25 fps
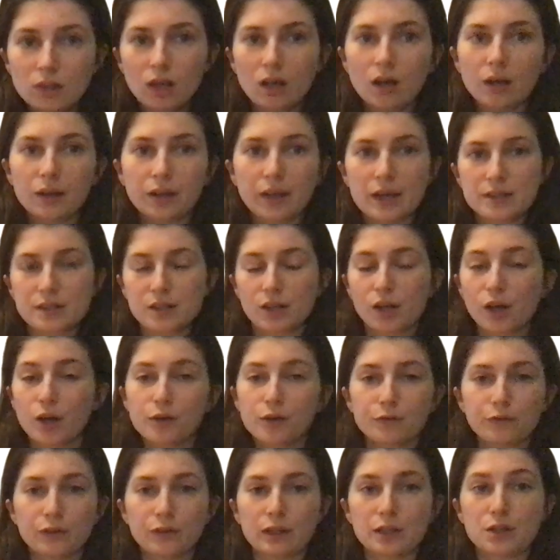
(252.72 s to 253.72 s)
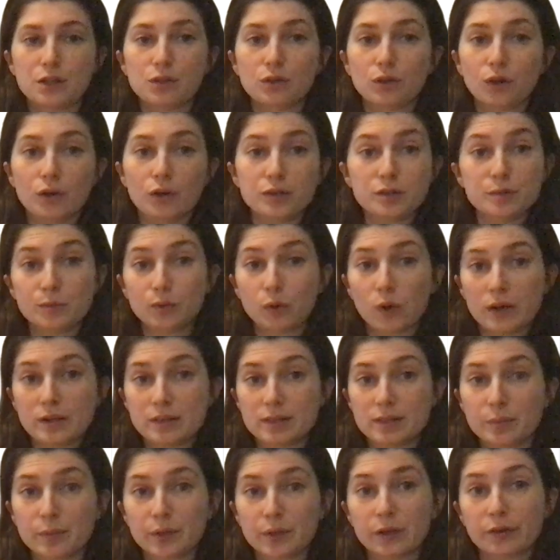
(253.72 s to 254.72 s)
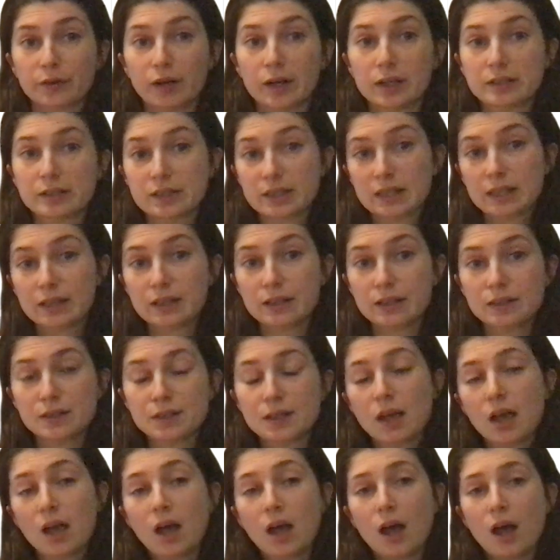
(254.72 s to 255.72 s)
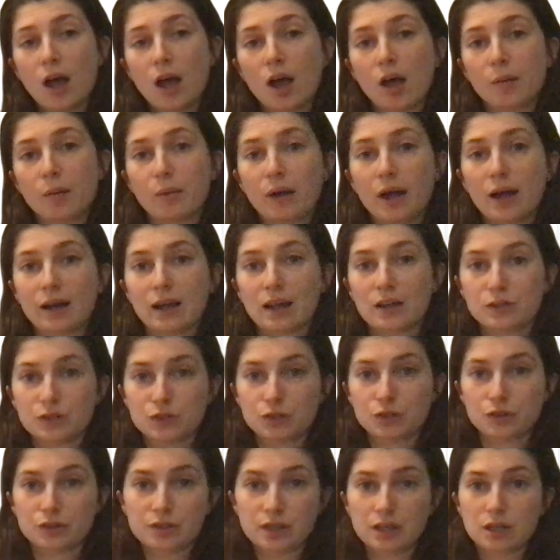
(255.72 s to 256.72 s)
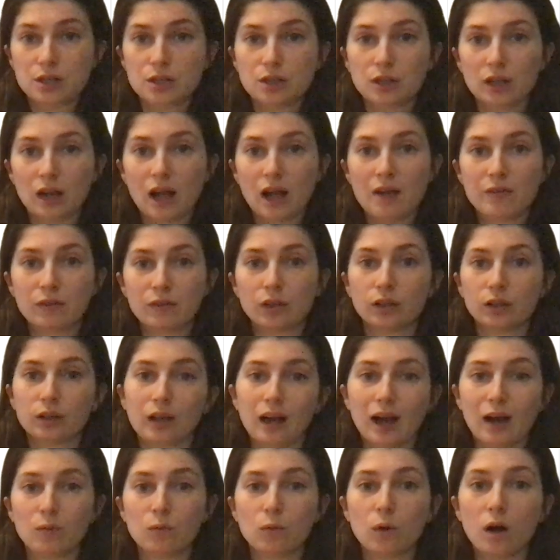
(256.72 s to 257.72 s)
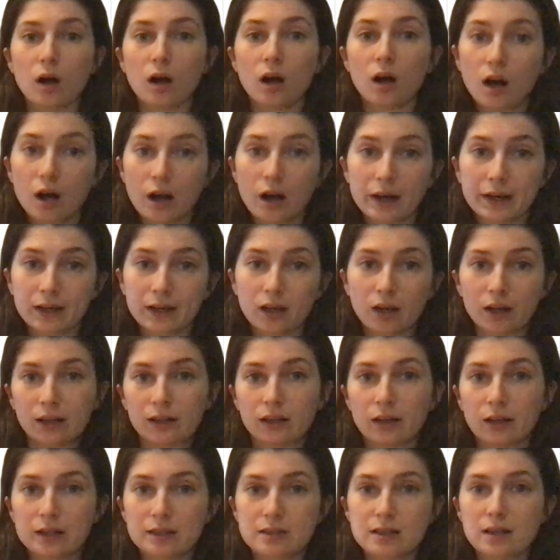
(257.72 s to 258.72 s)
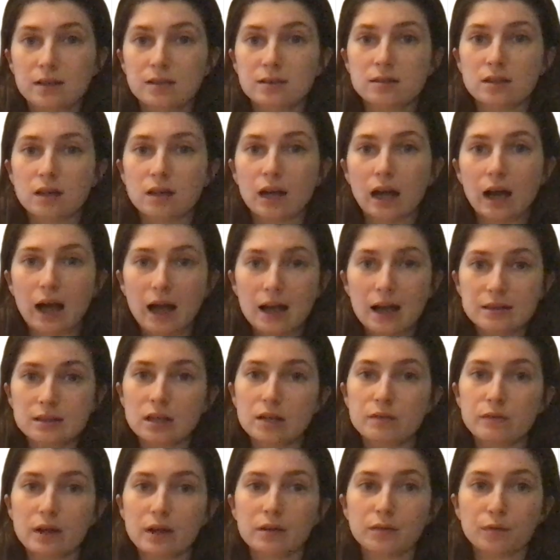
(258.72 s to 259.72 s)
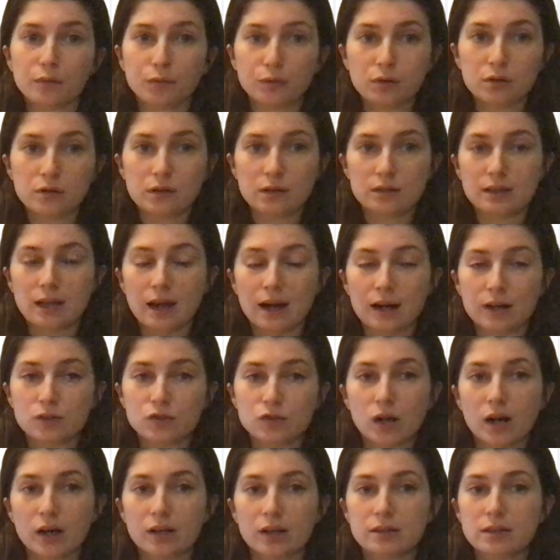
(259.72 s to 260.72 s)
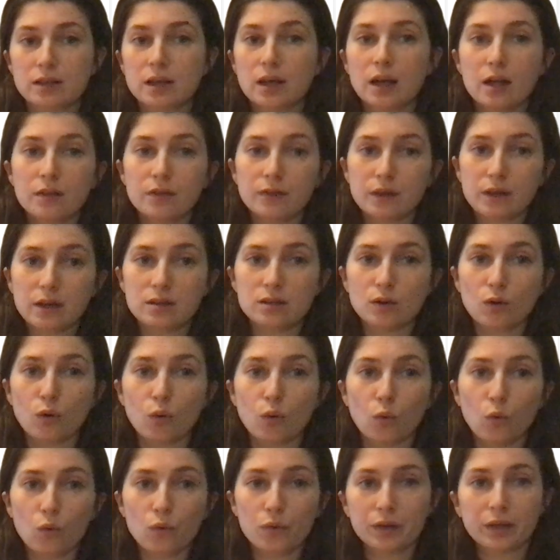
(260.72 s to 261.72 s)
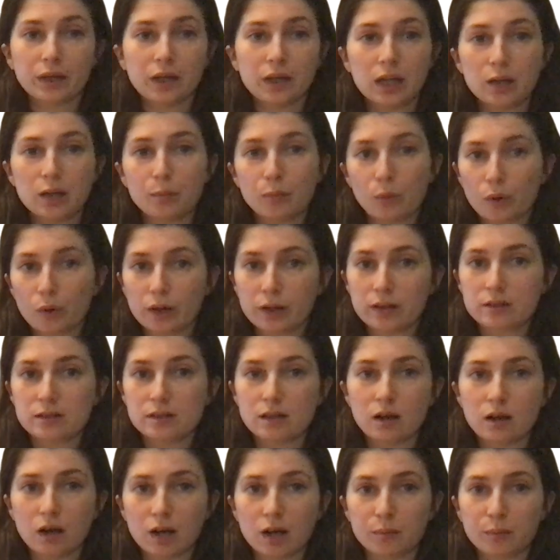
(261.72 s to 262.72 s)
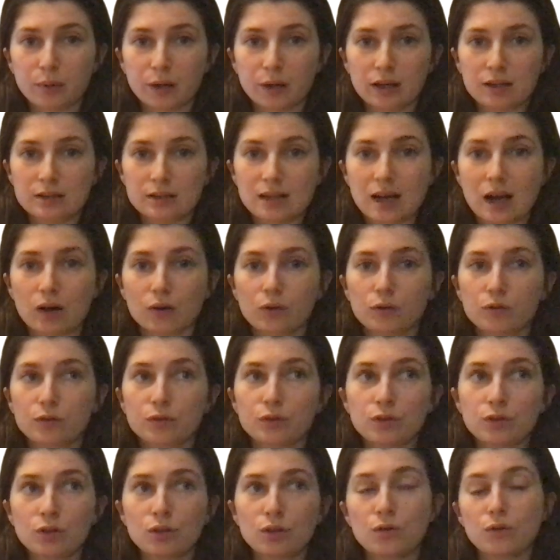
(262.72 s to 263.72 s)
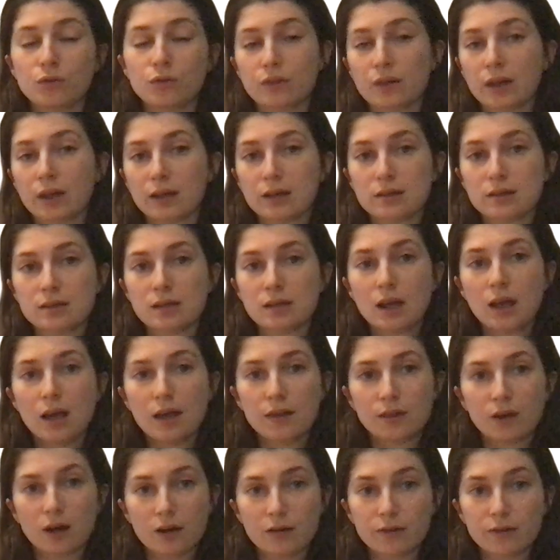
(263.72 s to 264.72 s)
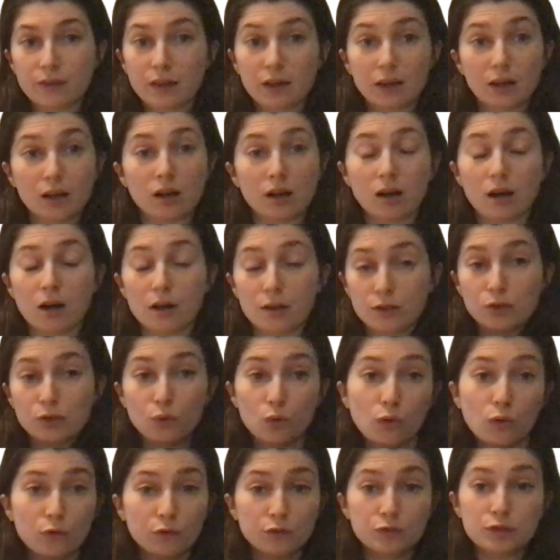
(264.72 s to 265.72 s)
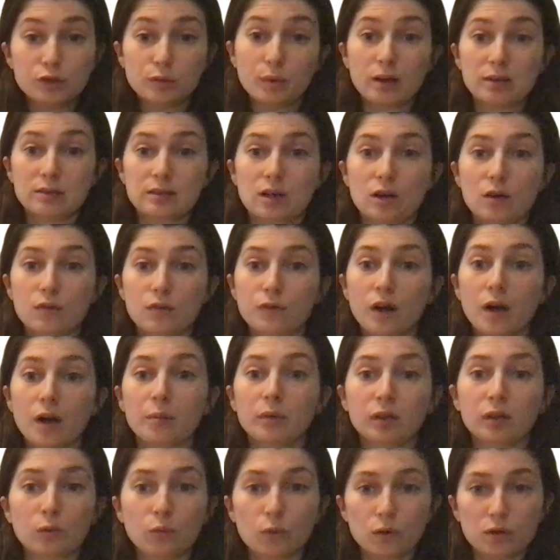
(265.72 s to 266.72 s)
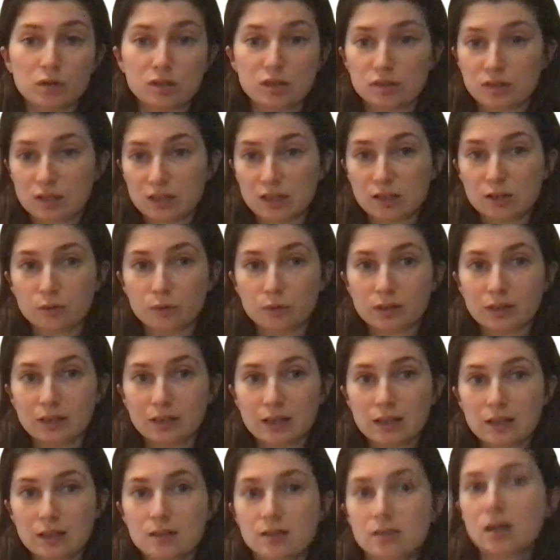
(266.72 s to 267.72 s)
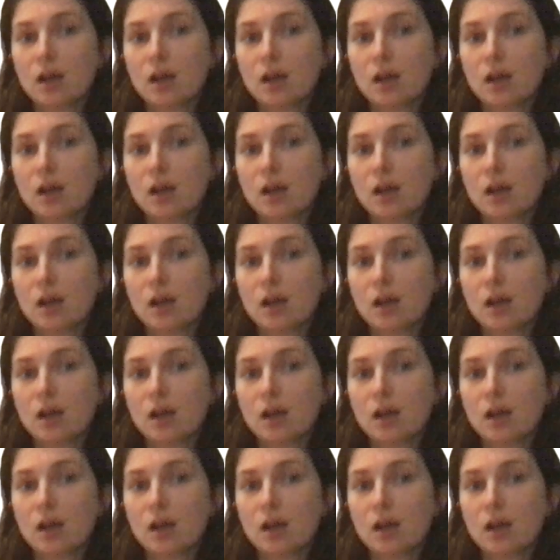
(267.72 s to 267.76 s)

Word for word: Okay, so hopefully you got some quite similar ideas. Um, and as you see, you can have a look at what I highlighted. So as I read through this extract, these are all the key points that I picked out. New things that I think I thought to myself, I'm going to want to deal with these.